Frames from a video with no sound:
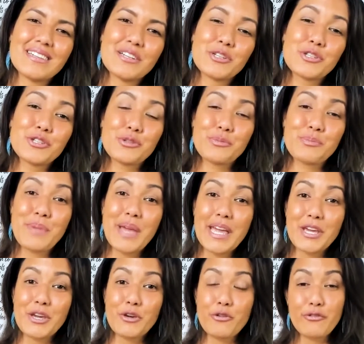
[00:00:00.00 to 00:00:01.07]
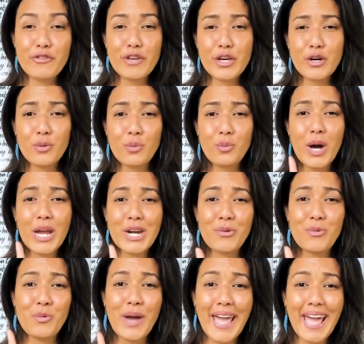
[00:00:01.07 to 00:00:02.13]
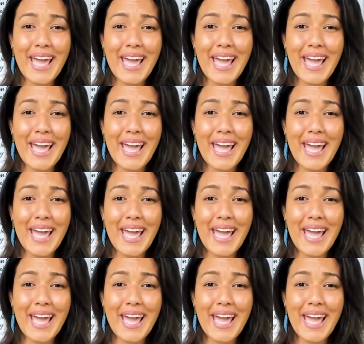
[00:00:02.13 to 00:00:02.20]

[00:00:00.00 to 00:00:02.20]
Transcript: to make you feel one way.